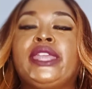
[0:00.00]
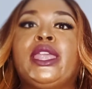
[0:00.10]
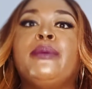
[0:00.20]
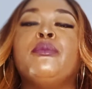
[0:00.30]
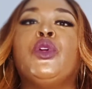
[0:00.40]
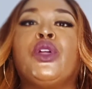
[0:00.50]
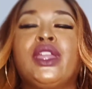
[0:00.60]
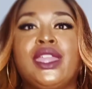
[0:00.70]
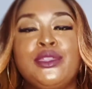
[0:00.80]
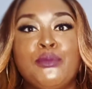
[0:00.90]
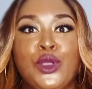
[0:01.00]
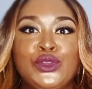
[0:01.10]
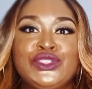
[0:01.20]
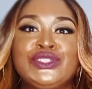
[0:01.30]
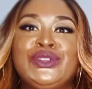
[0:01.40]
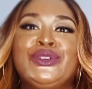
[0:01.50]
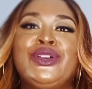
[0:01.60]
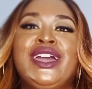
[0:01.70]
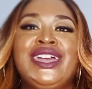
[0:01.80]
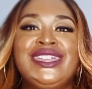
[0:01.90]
like that more emotional